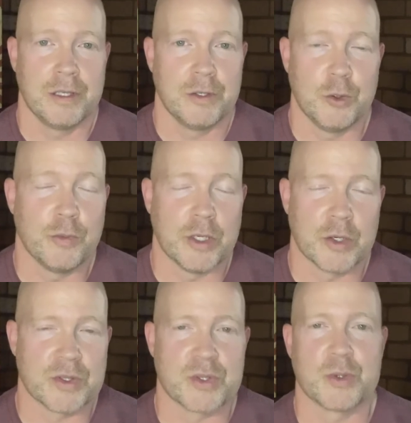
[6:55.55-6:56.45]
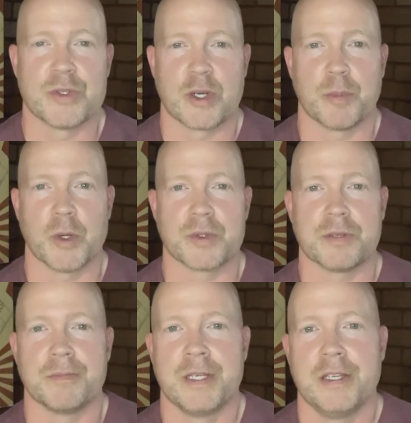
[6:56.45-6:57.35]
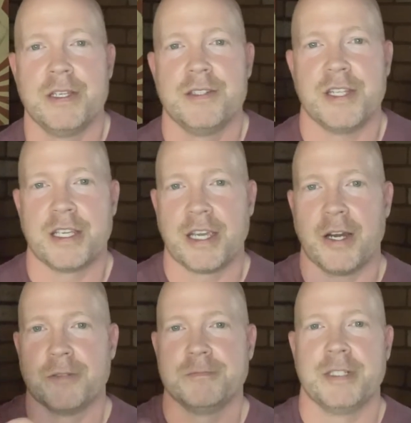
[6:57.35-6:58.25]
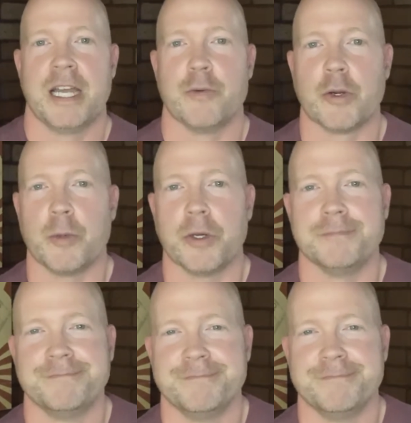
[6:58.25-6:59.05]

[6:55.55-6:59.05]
new videos as soon as they're posted. Take care, and have a great one.